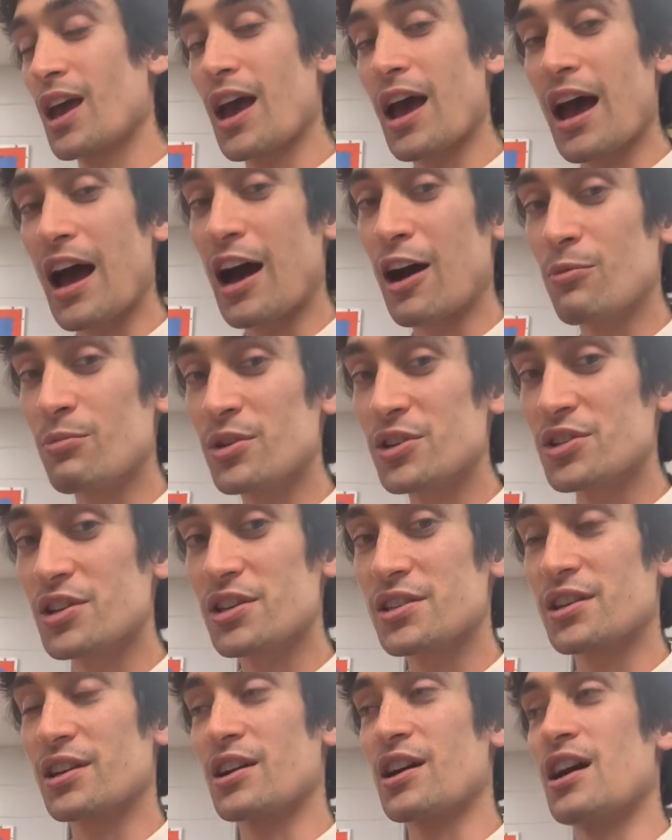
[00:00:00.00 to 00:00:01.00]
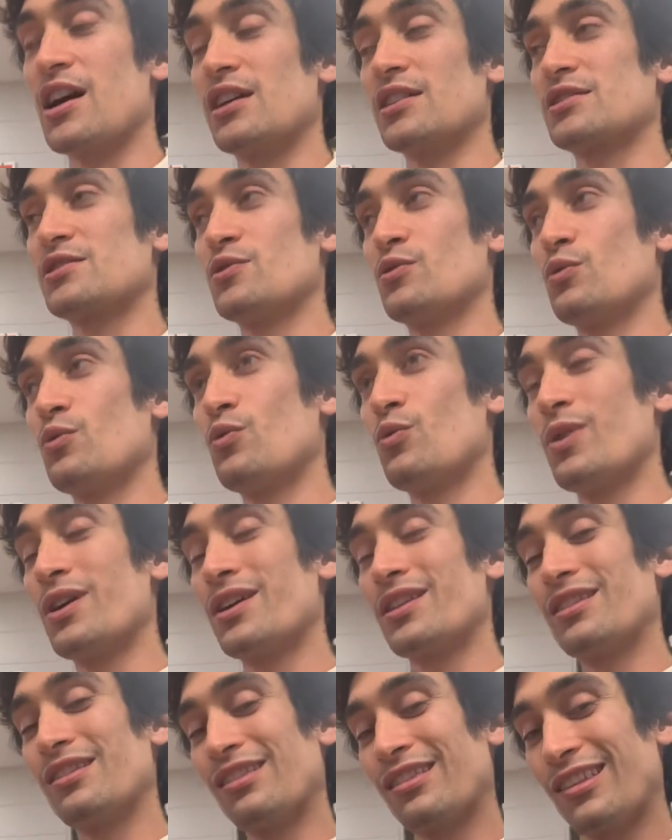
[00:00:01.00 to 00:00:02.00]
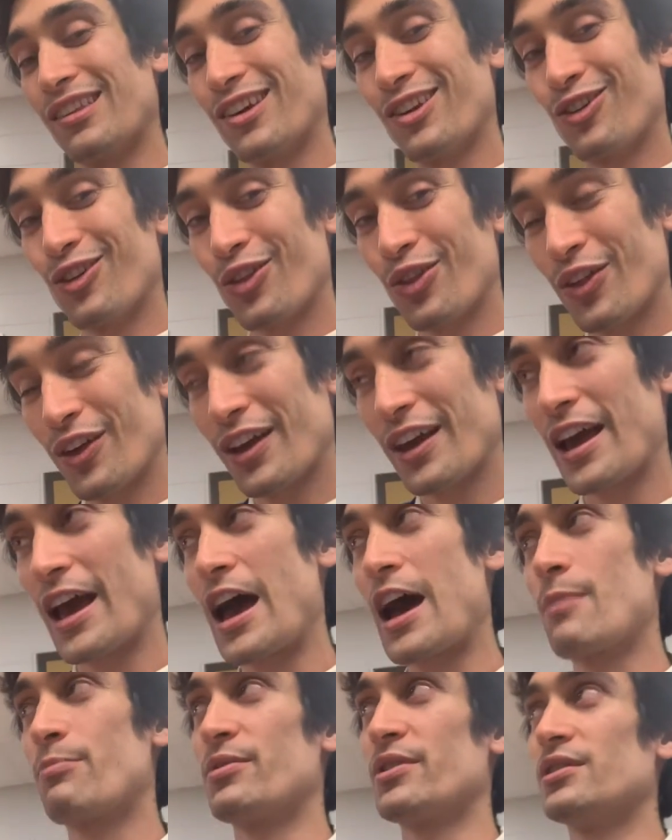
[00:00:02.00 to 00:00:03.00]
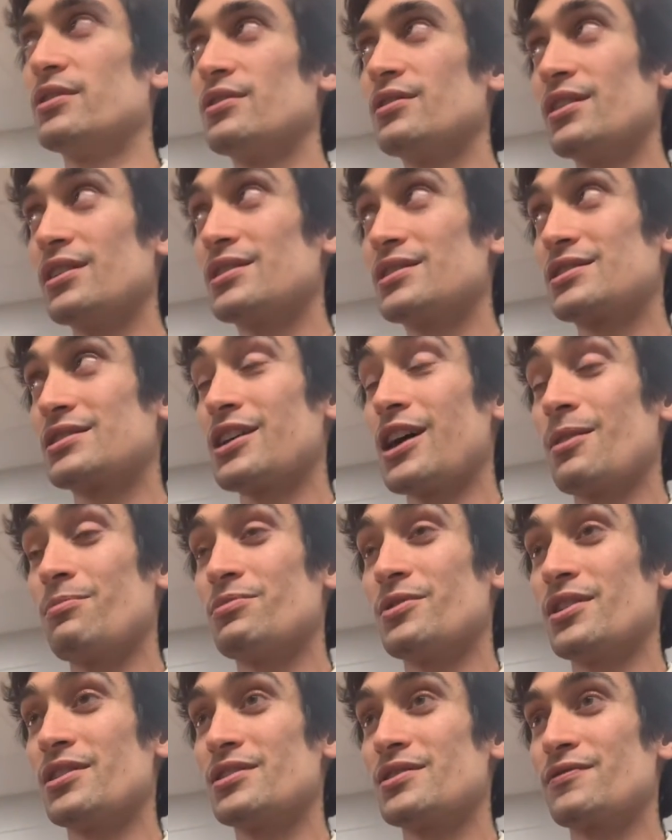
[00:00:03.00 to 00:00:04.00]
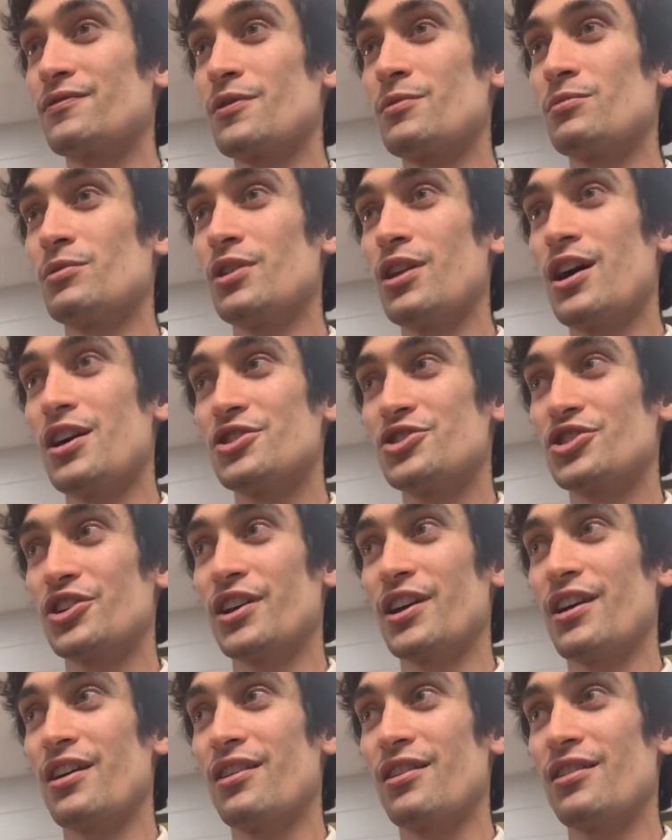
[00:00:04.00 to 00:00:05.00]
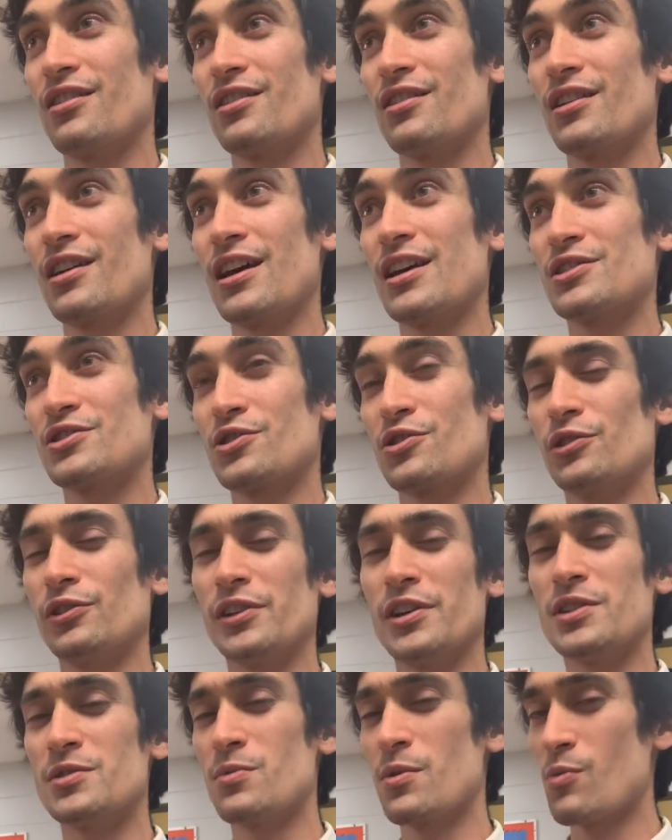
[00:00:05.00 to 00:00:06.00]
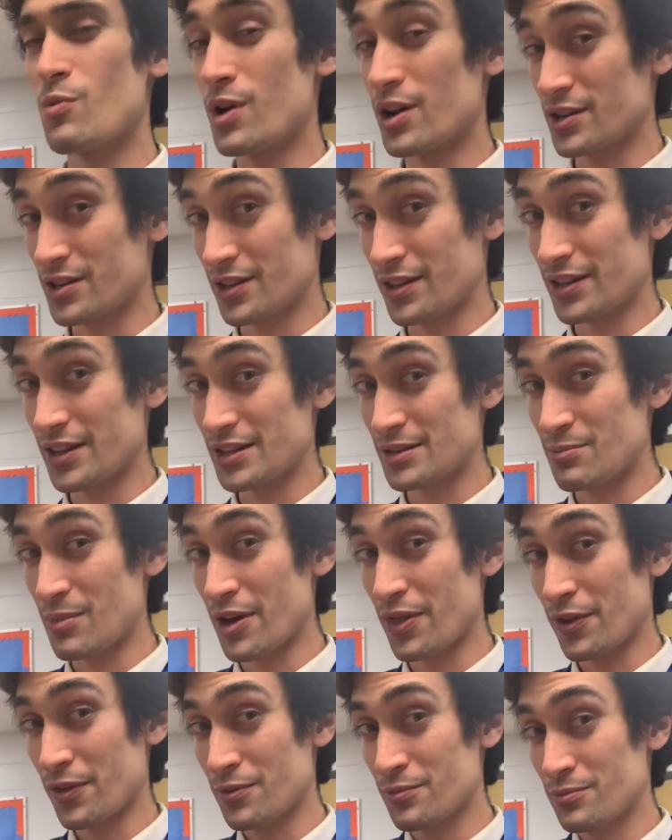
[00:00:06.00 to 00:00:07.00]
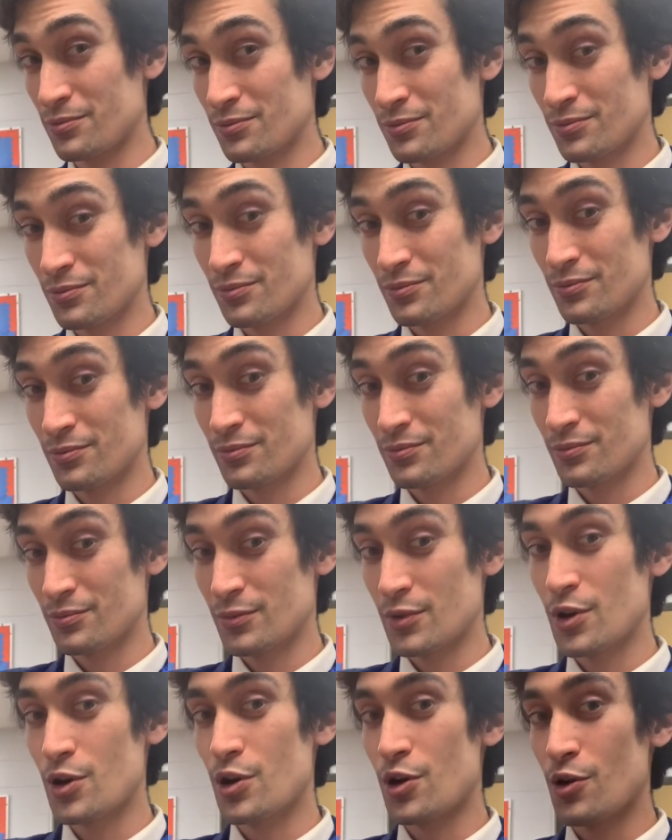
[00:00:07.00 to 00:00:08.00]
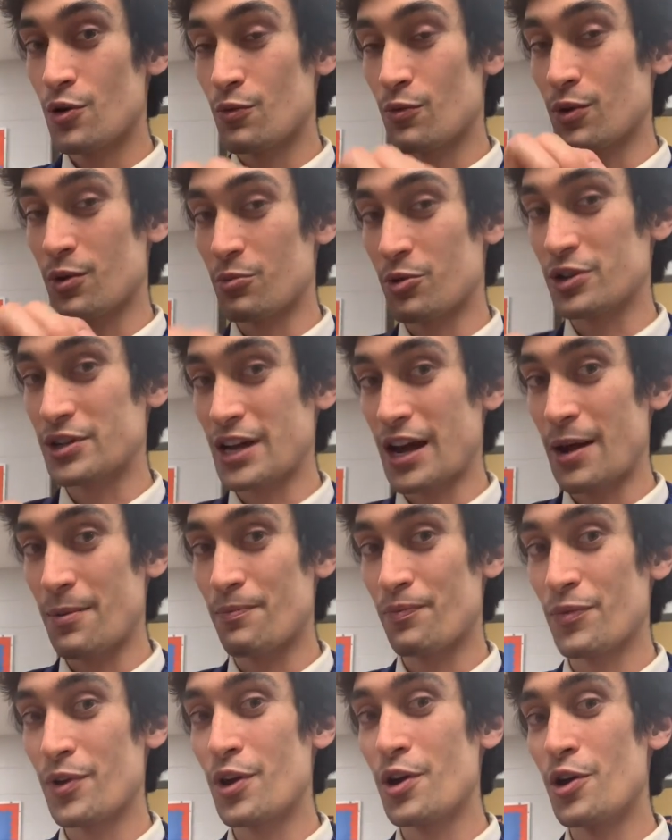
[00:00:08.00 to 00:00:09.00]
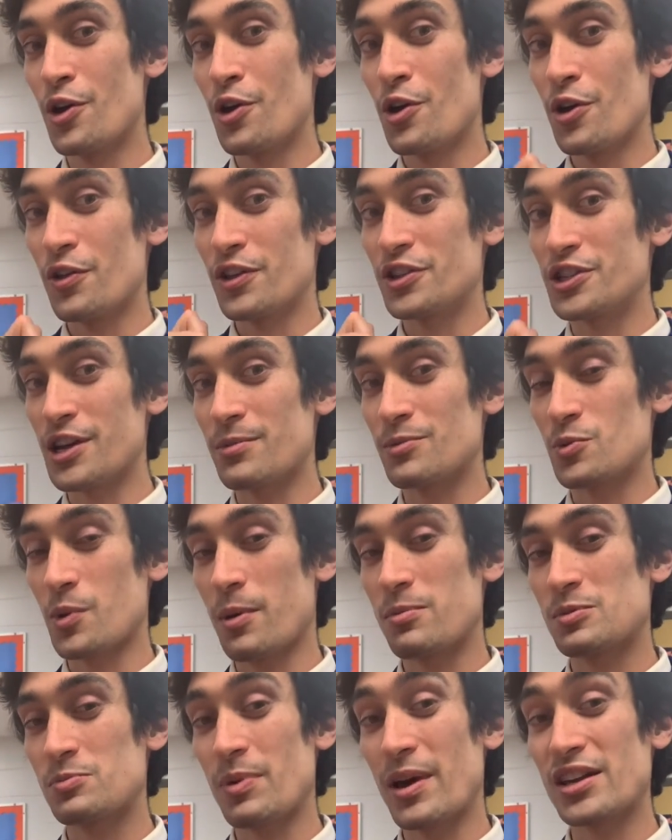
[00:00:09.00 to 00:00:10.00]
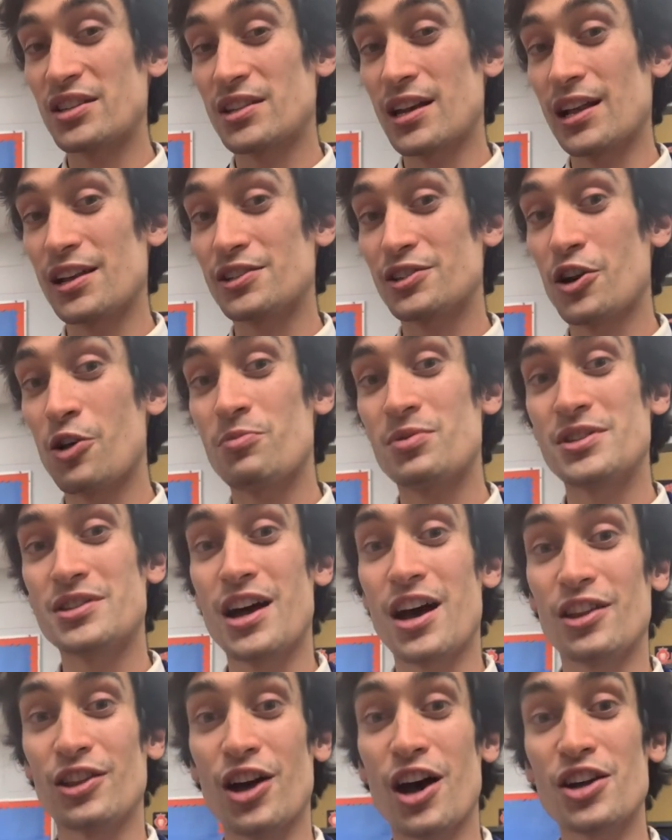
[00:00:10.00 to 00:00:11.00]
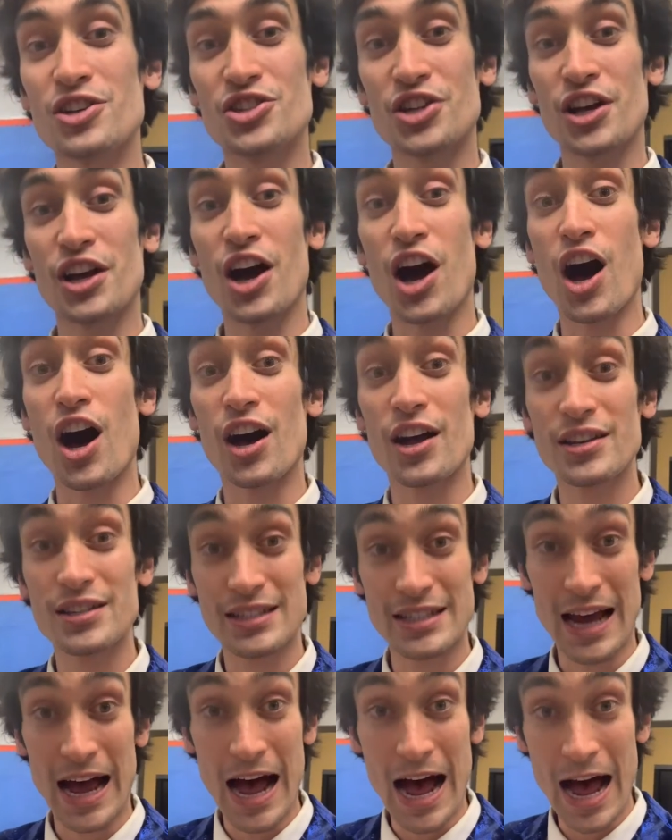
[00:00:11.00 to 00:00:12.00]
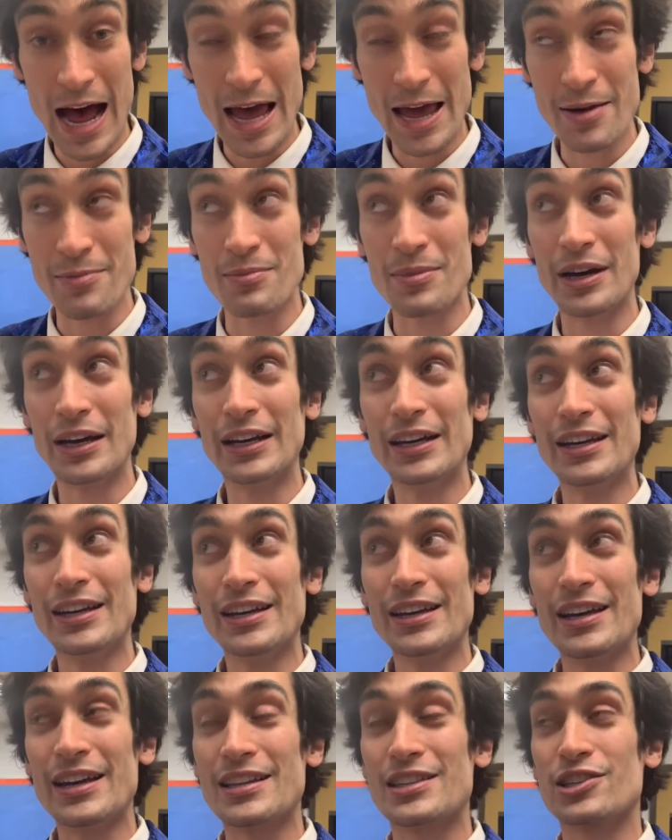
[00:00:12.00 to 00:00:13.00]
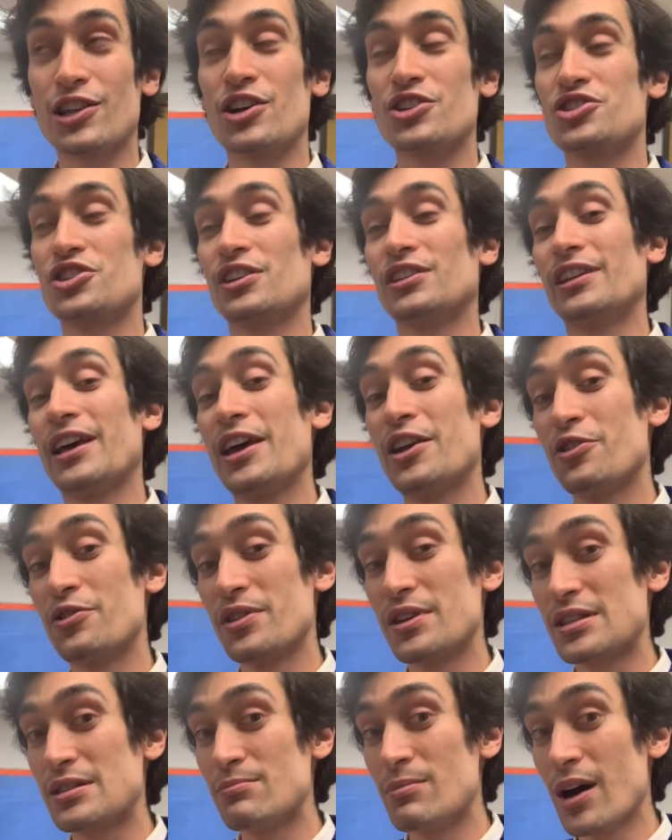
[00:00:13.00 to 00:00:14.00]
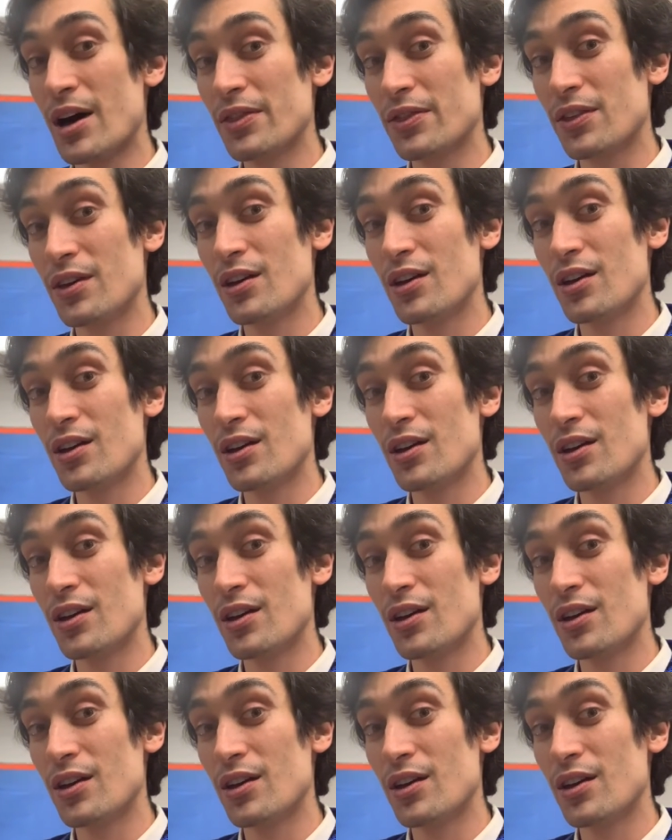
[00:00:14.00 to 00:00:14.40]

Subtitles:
How much does it cost? What little thing happened that stopped us from launching it as early as we wanted this month? One more time. The James Webb Space Telescope is not launching on time. It's launching later this month.